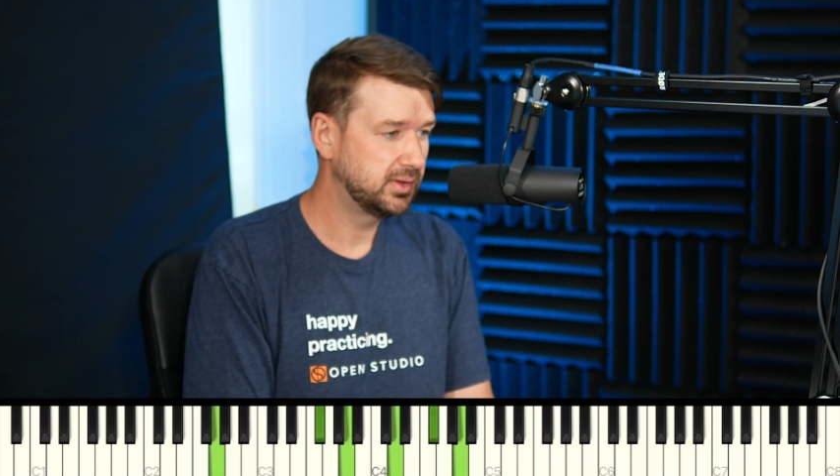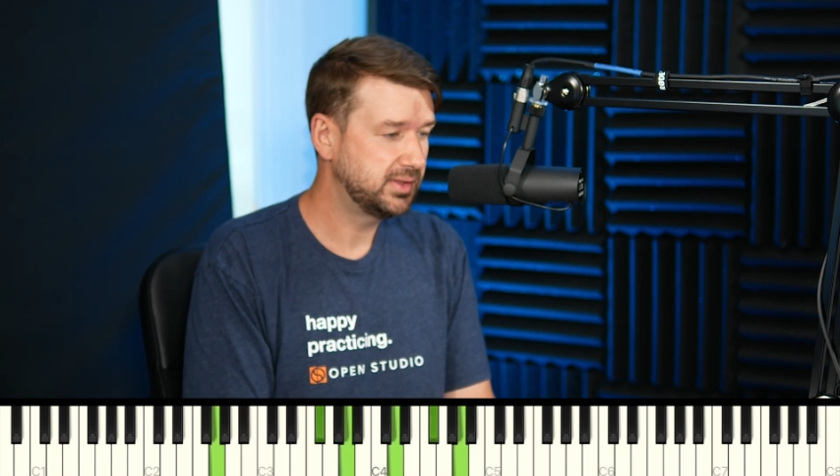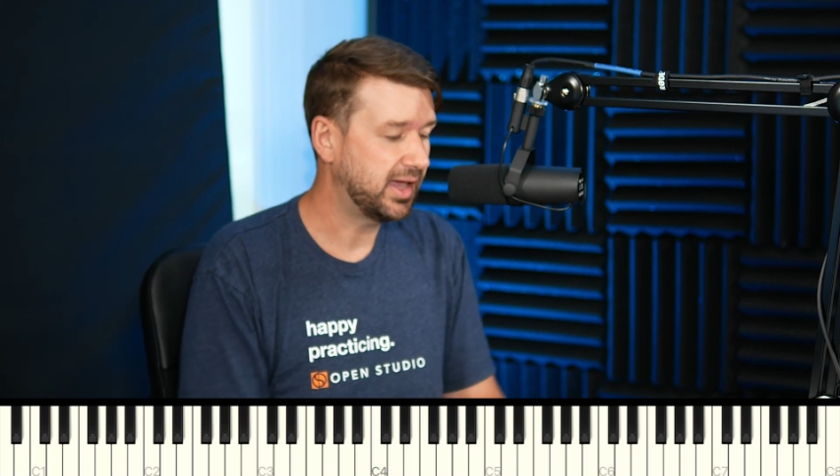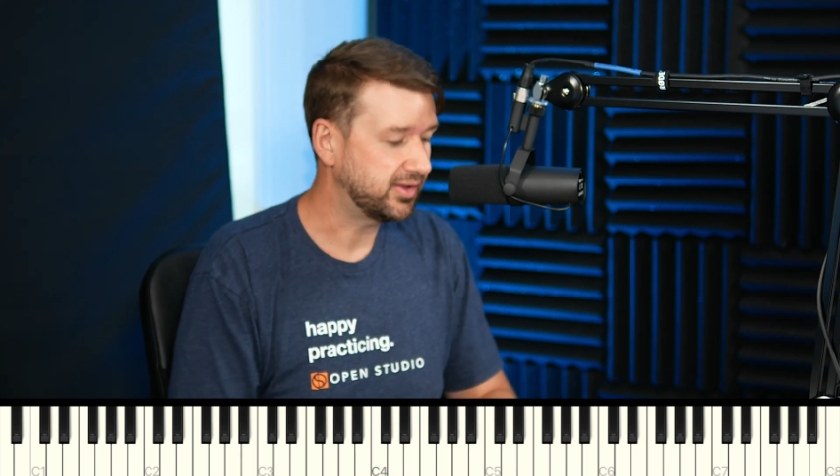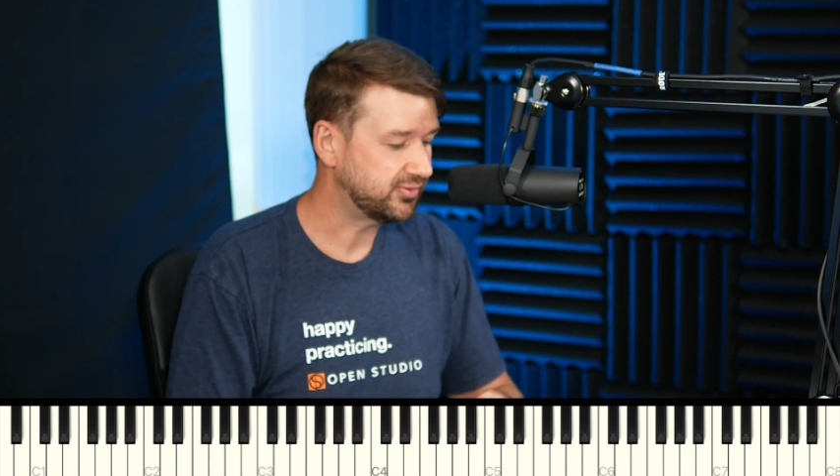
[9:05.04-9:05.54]

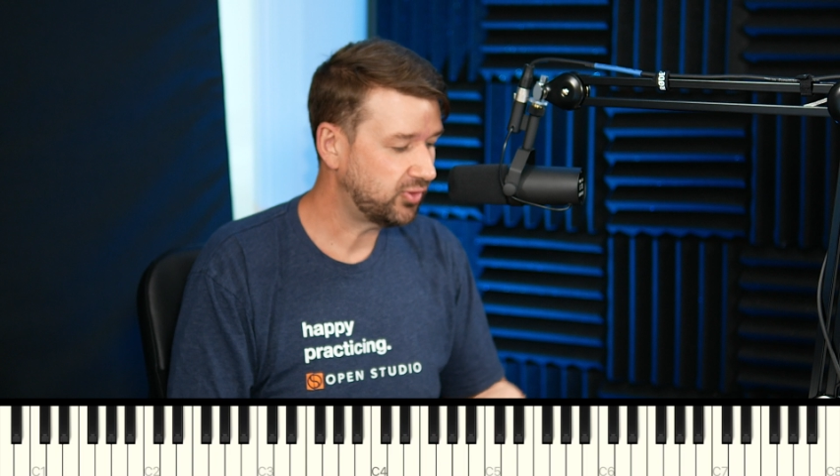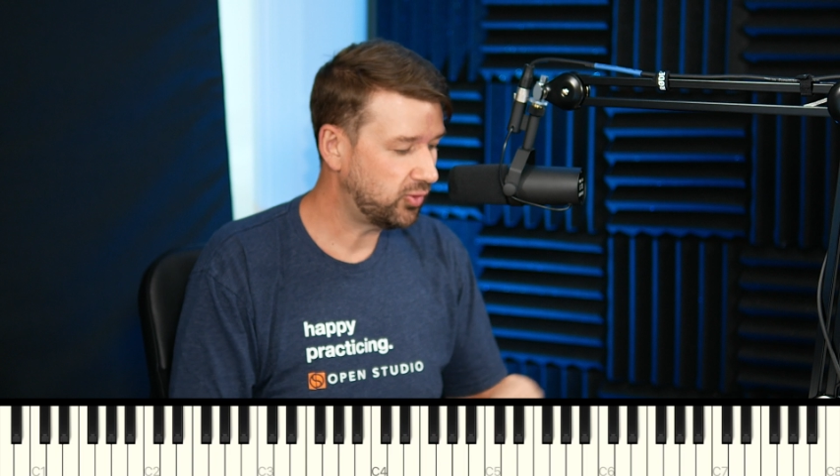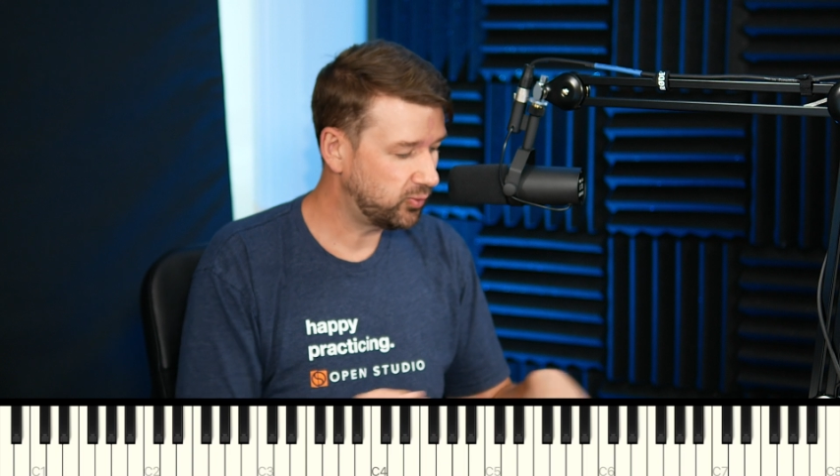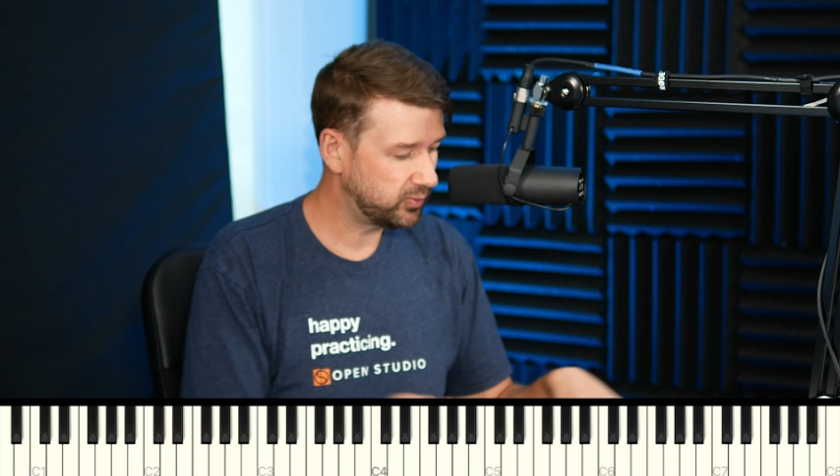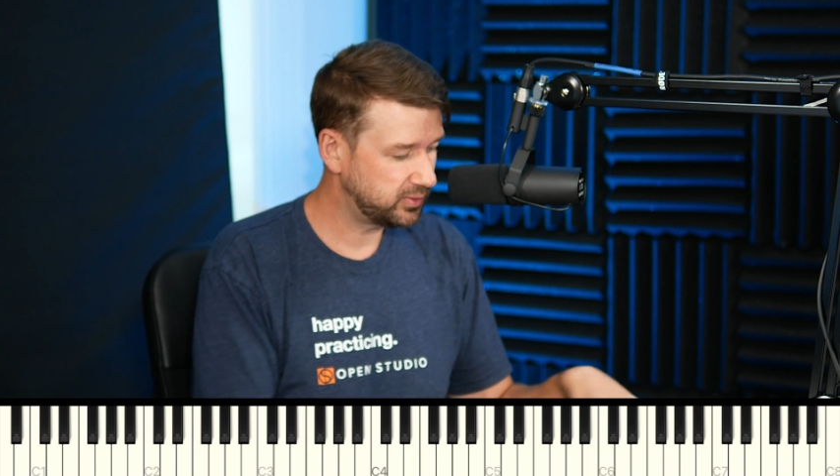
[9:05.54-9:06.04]
Yeah.
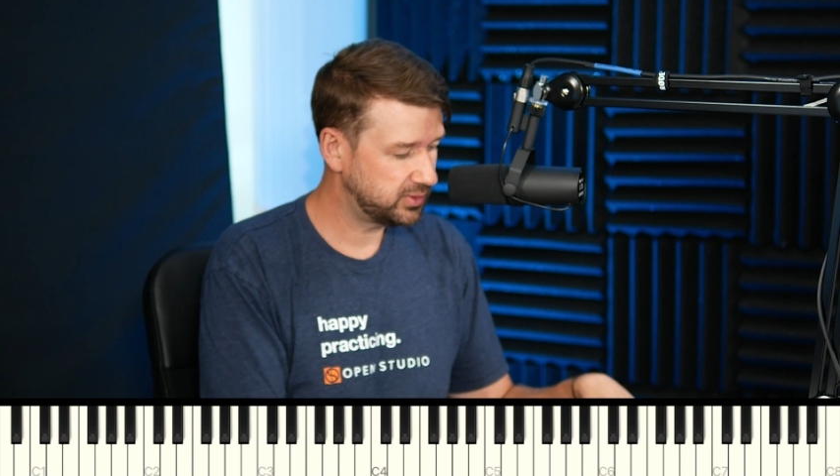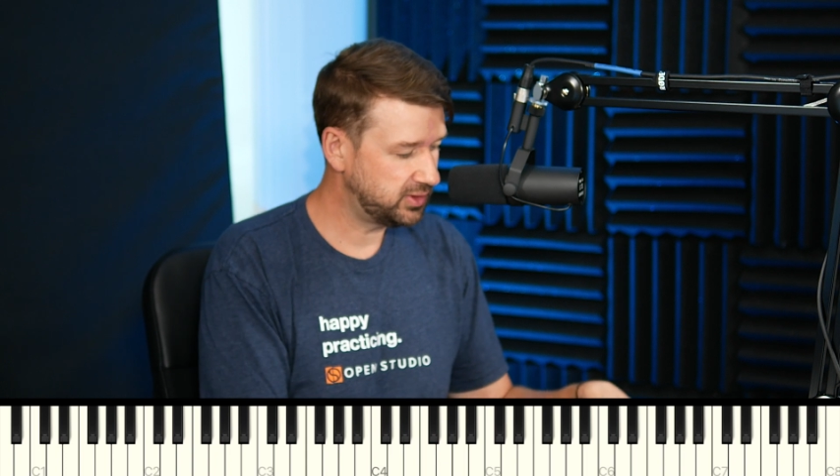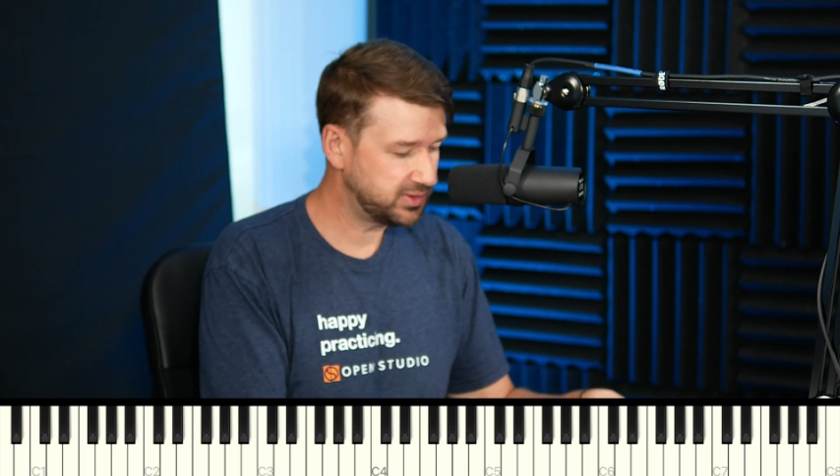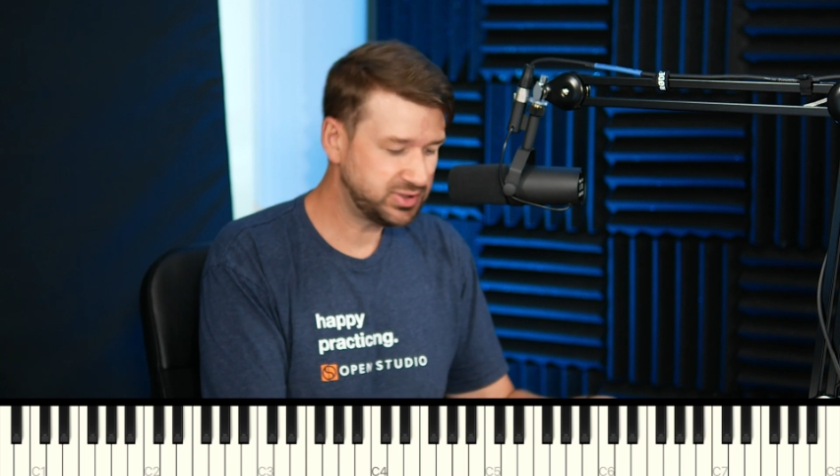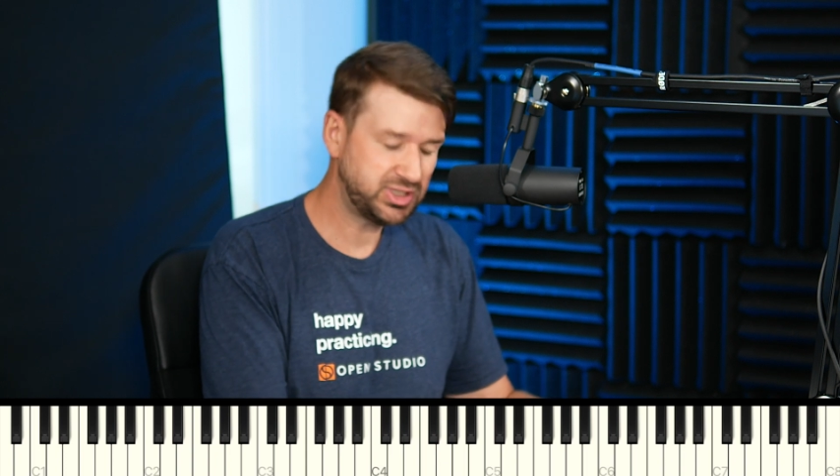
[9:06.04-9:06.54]
So,
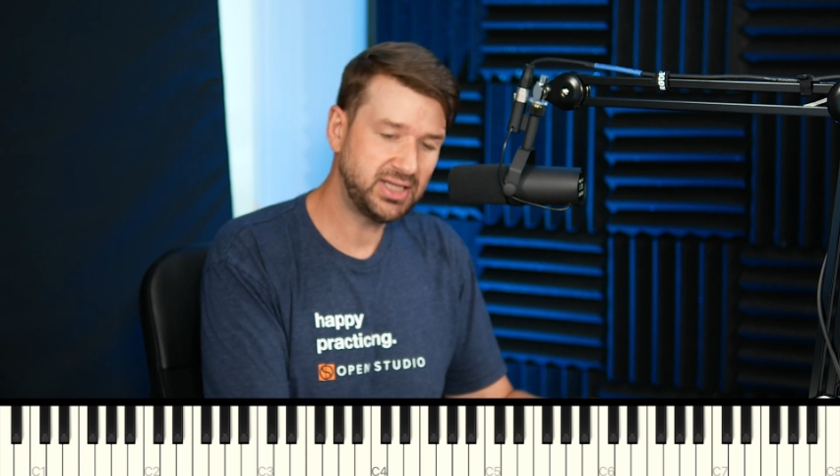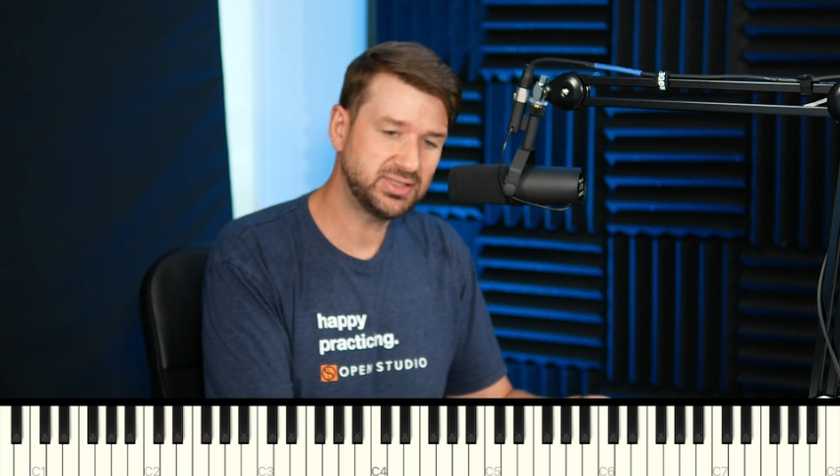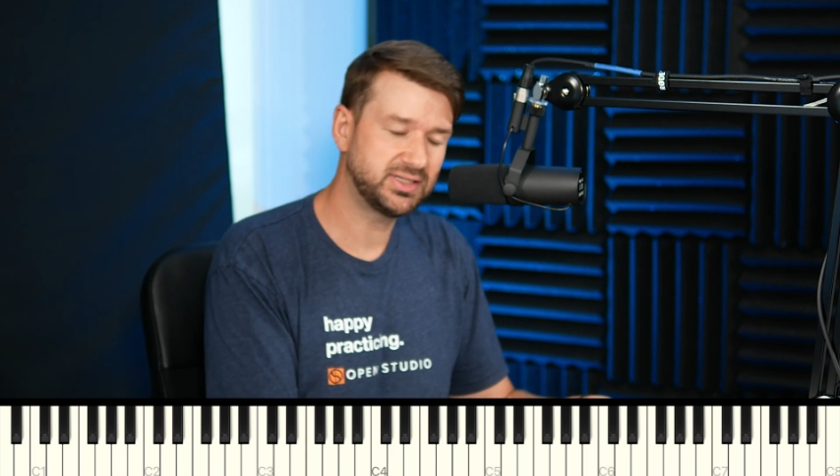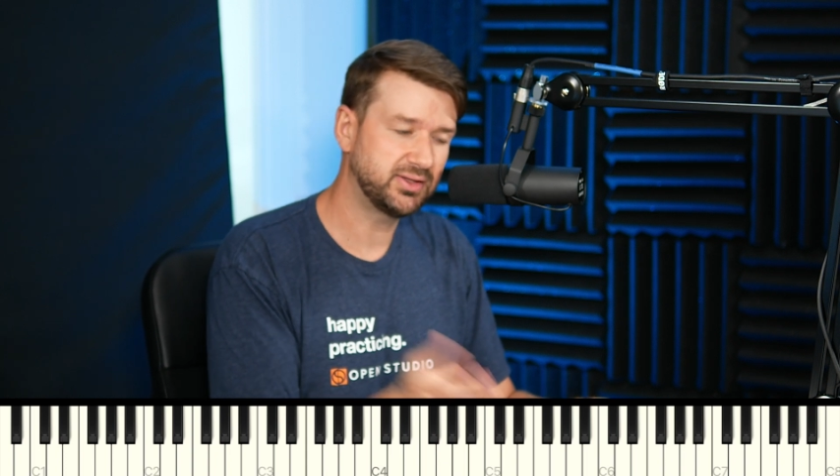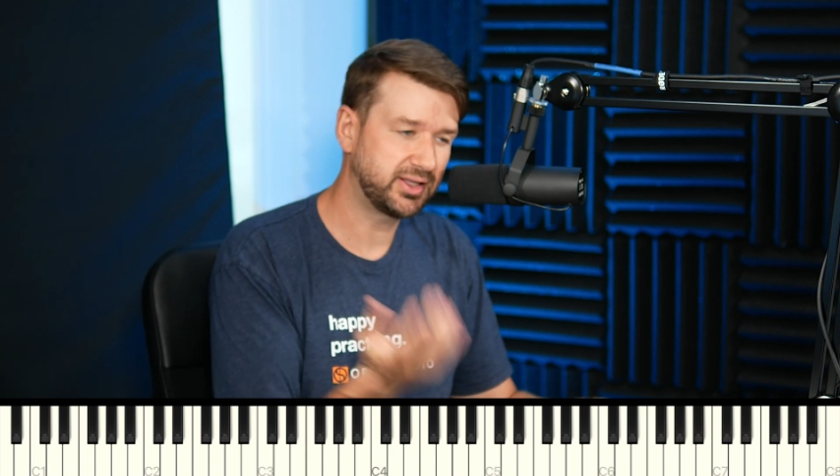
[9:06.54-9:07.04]
the changes here,